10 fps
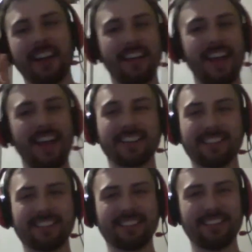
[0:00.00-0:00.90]

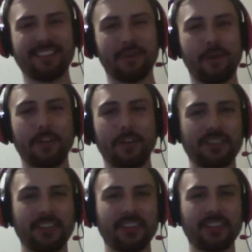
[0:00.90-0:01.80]
That's a whole other
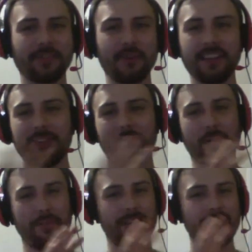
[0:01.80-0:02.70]
series. We could do it.
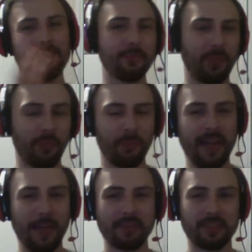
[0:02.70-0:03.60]
We could do 3
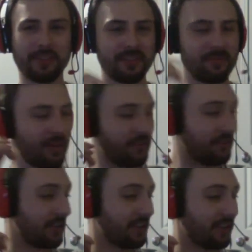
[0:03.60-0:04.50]
episodes on Monster
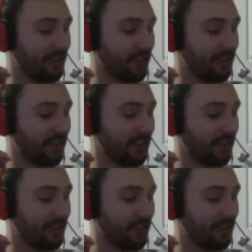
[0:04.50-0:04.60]
Hunter.